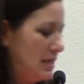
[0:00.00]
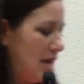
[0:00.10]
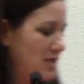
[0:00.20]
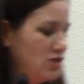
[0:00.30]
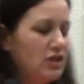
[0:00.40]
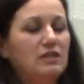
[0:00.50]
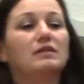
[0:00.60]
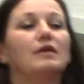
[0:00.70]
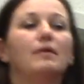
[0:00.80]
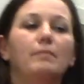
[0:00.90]
and you can
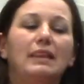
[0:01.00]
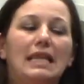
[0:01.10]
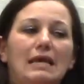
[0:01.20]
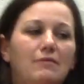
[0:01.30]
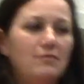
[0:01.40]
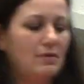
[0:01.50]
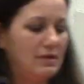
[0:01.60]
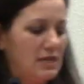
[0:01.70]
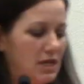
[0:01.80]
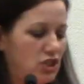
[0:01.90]
play
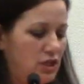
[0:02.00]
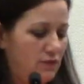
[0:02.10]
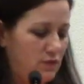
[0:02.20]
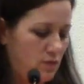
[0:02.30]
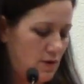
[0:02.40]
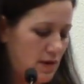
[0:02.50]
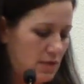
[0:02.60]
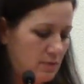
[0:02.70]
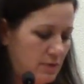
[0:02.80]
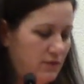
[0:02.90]
and touch it if you
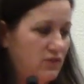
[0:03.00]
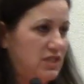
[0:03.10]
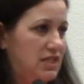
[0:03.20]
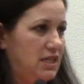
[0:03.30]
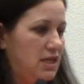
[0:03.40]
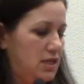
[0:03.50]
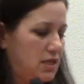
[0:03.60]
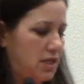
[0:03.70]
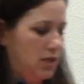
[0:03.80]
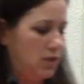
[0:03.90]
want. But if you steal it, I'll cut